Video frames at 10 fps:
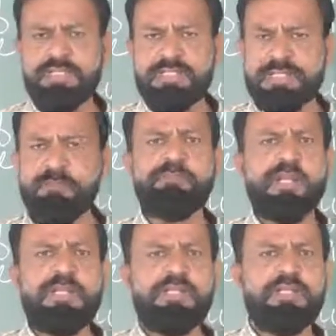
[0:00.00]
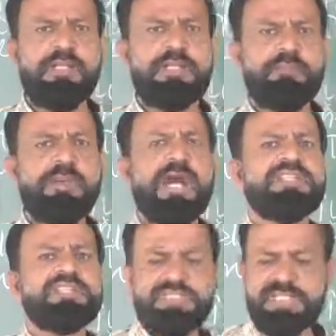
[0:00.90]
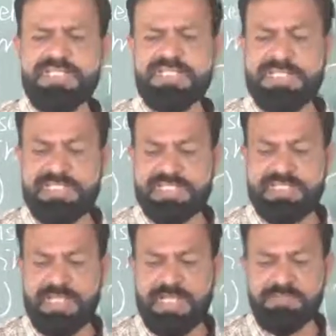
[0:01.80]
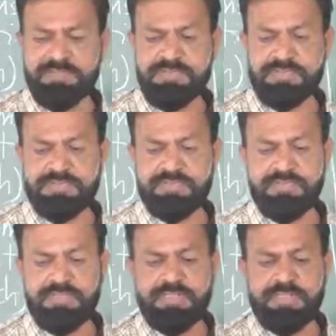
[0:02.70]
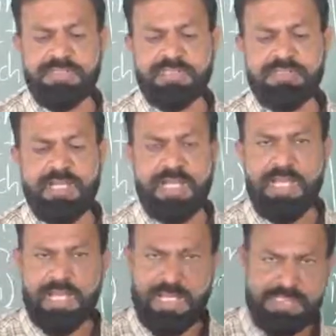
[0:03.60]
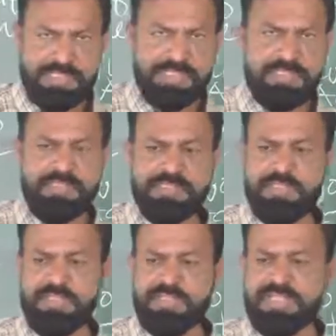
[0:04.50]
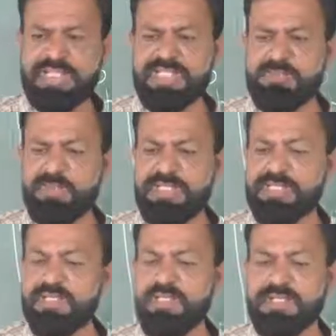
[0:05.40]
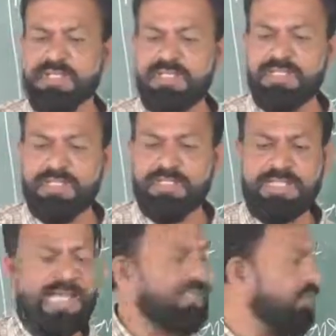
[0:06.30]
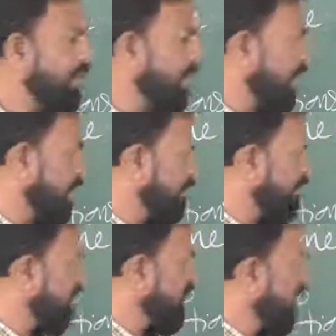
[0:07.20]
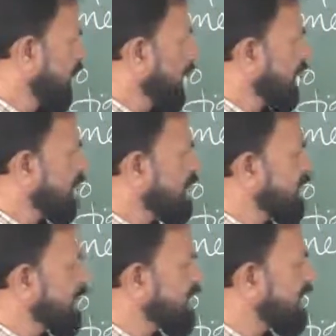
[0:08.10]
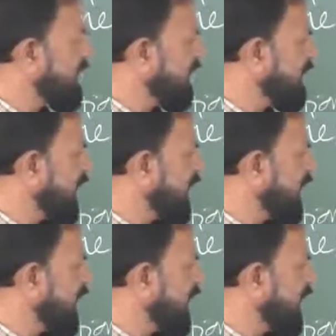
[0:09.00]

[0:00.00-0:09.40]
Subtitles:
simple past tense, describes that the actions takes place later on. In the second